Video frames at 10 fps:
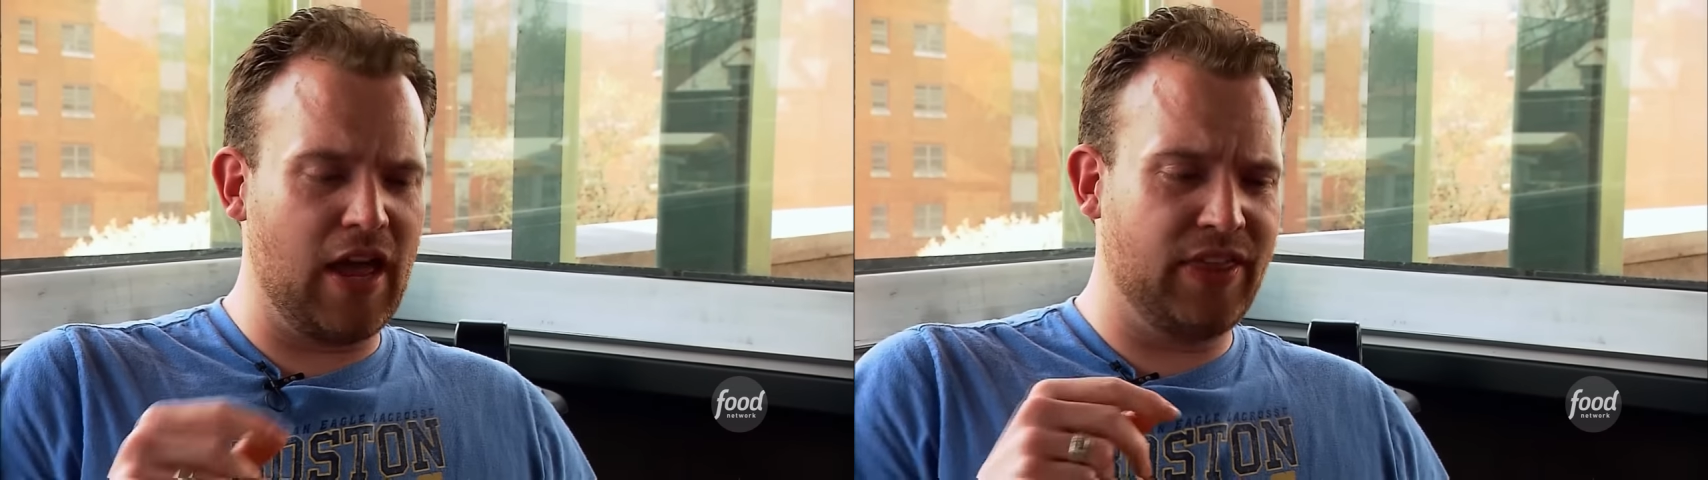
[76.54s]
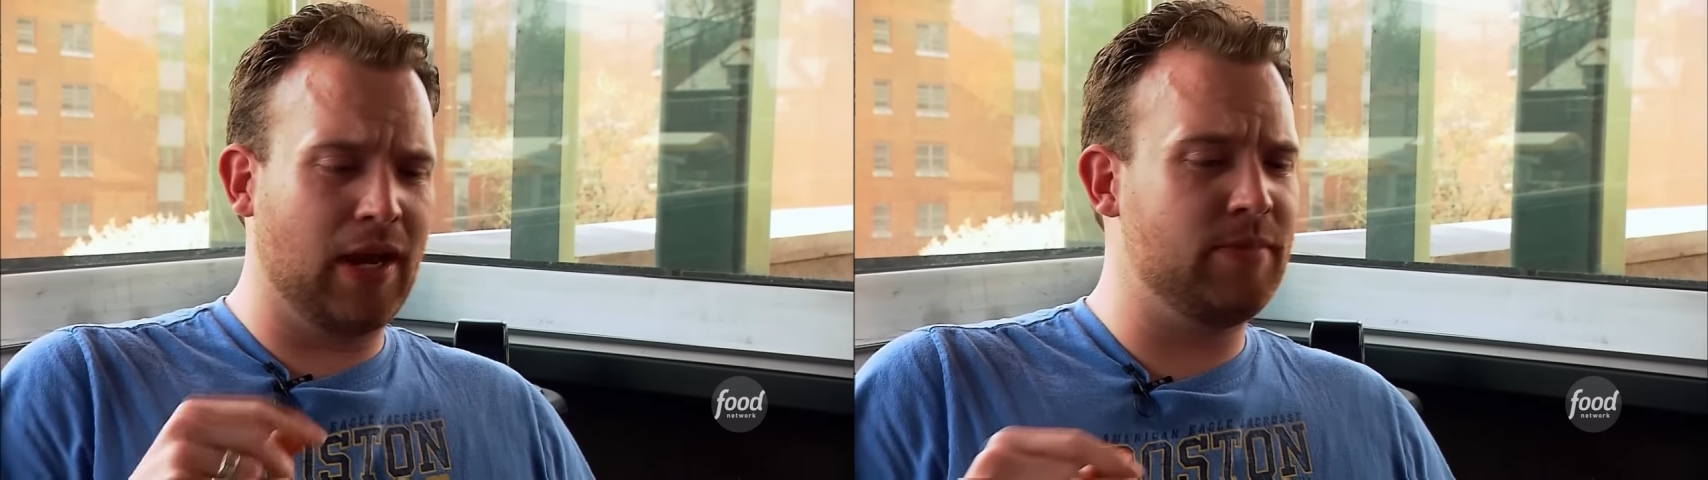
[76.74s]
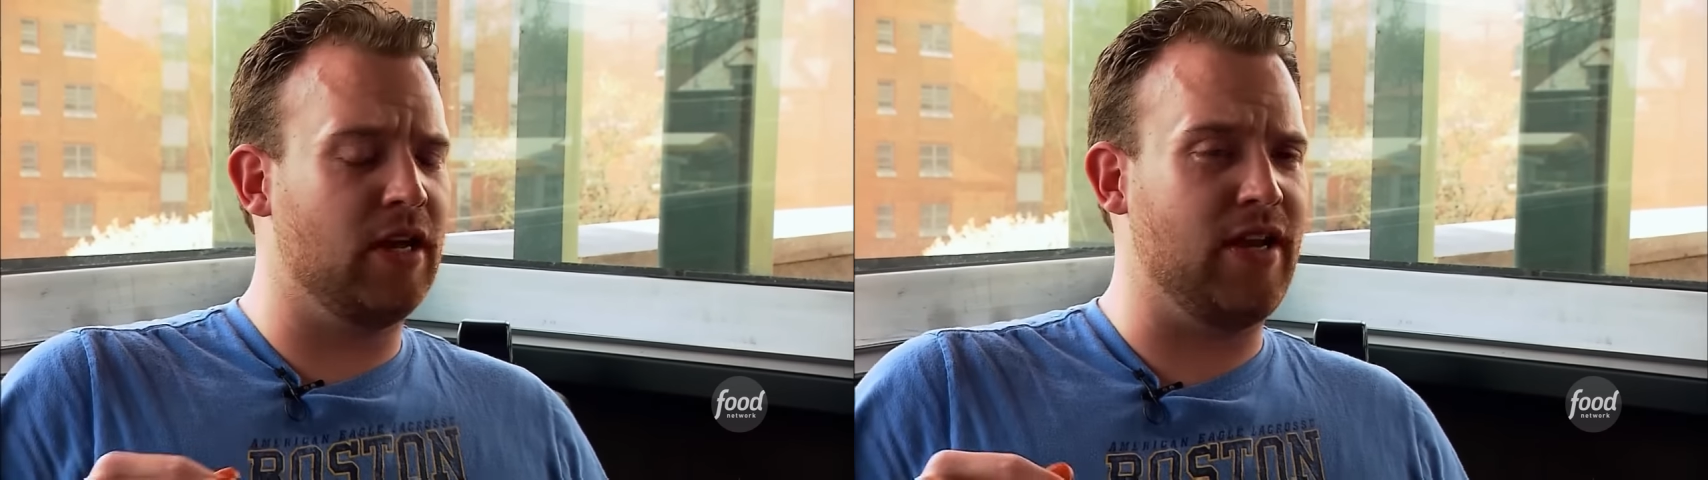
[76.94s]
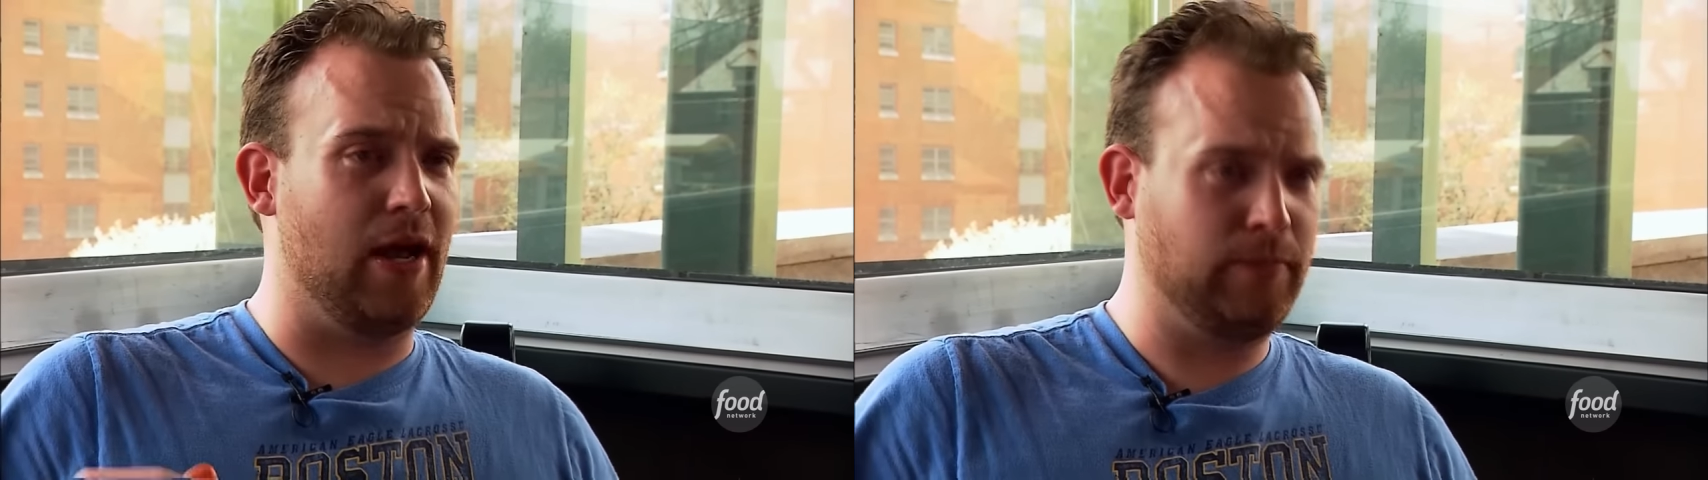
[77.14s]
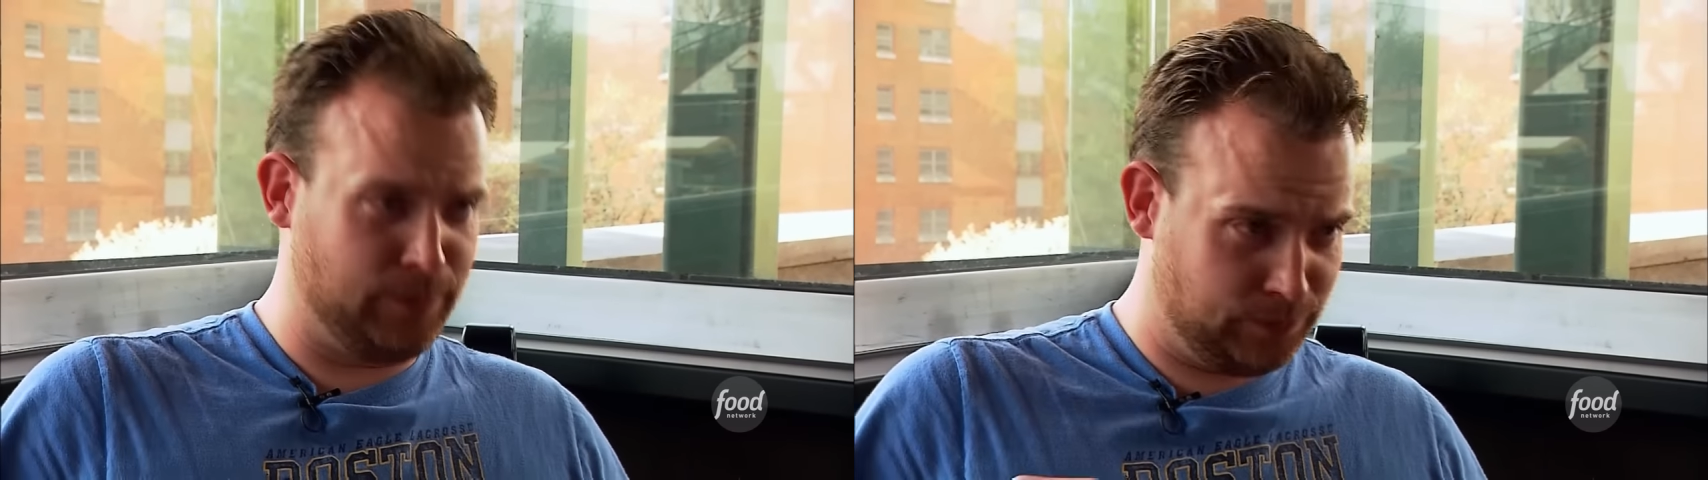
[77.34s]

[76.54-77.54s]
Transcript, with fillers: I think I'm done now.